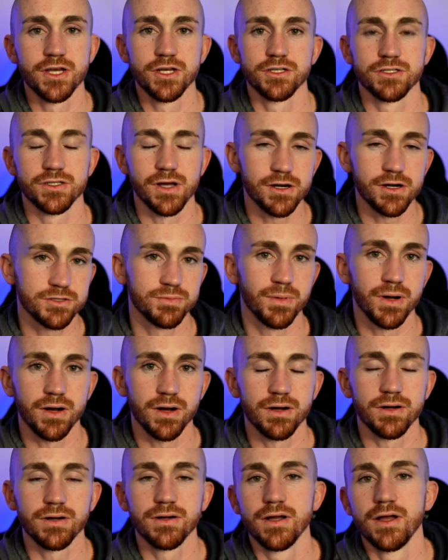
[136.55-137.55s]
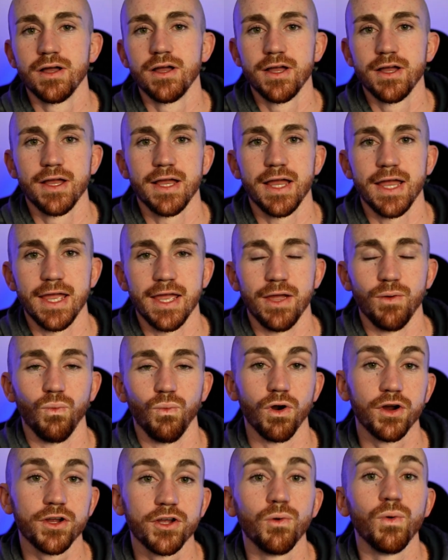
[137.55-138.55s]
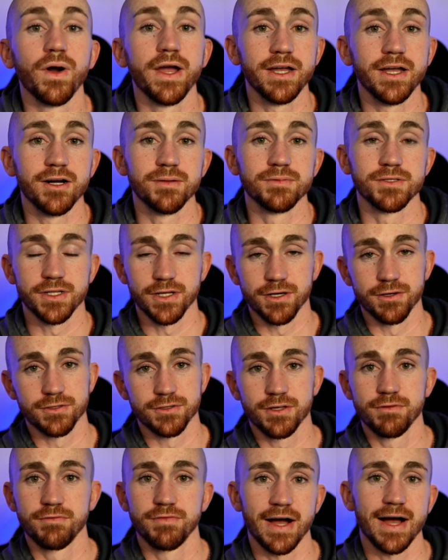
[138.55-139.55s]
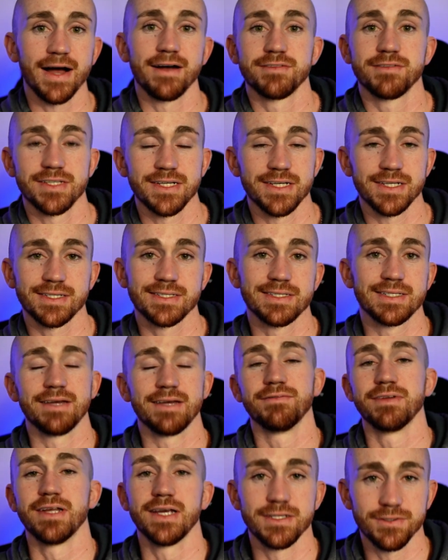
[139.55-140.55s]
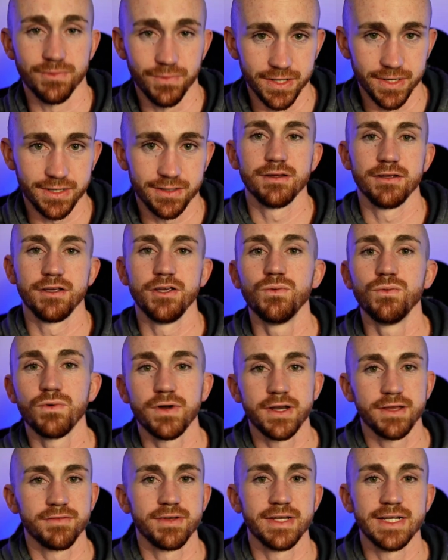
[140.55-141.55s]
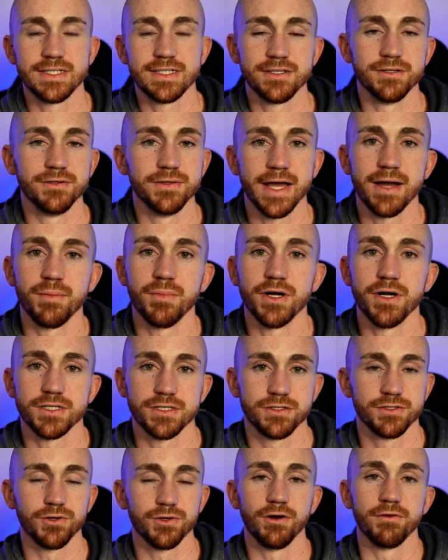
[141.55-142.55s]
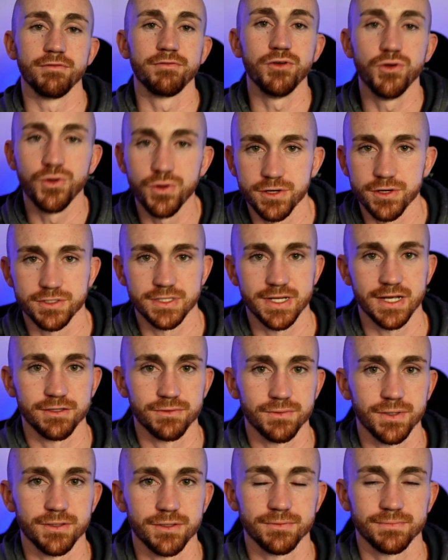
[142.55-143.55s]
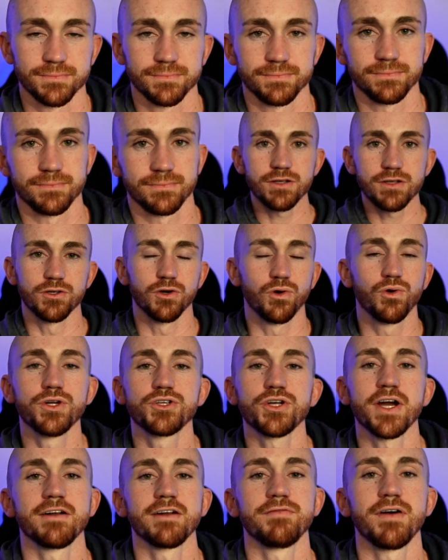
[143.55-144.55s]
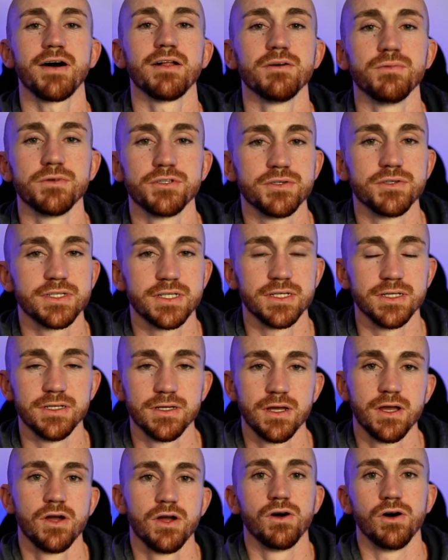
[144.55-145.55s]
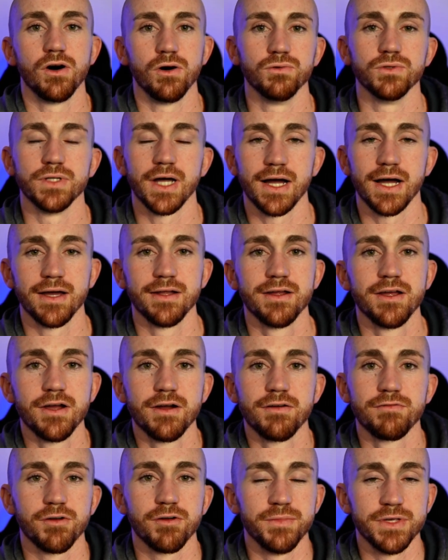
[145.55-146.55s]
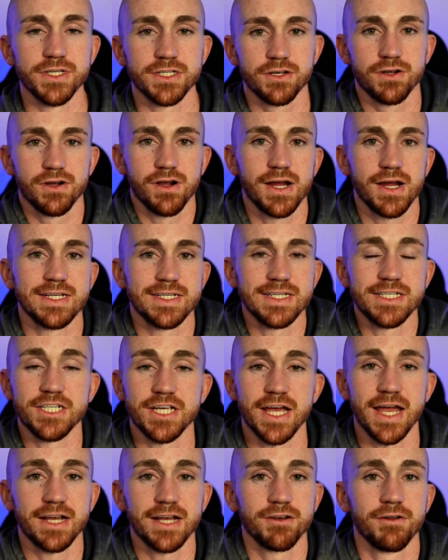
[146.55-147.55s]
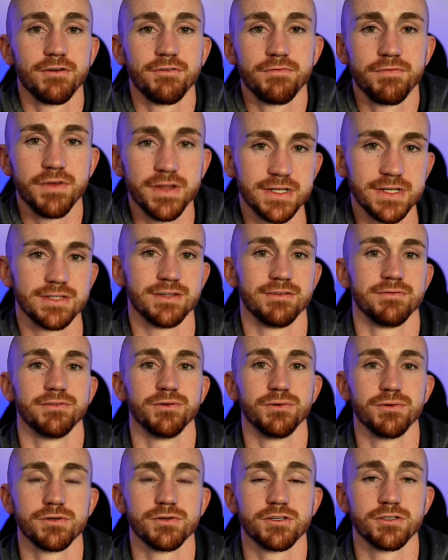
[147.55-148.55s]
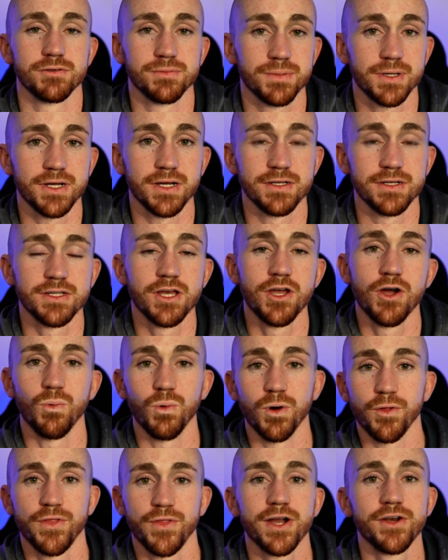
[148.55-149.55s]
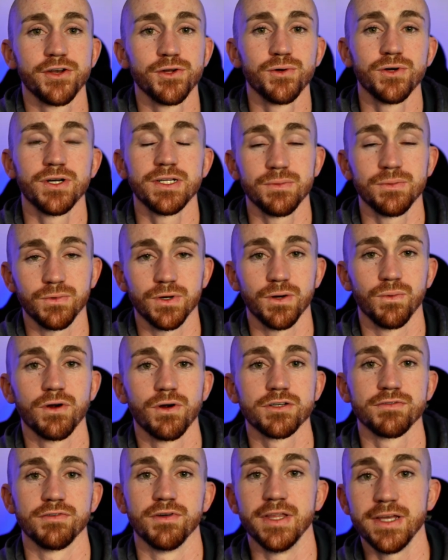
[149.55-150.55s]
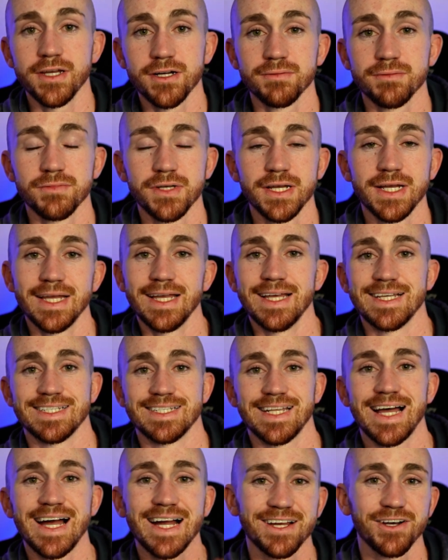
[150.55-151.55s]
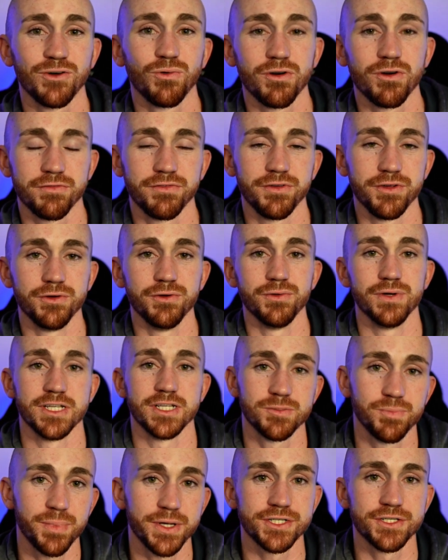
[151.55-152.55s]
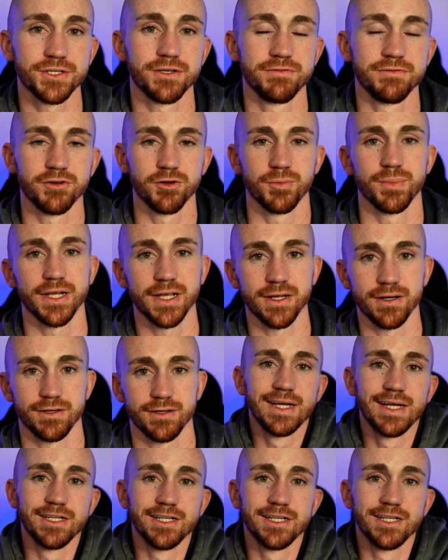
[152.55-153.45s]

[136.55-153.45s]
Start small and work your way up to those five, six, seven days a week. You won't even need to do that much until a few years down the road. So quit trying to follow what you see online from these crazy jacked fitness influencers because what they're doing, what works for them, is not gonna work for you, especially if you're a beginner.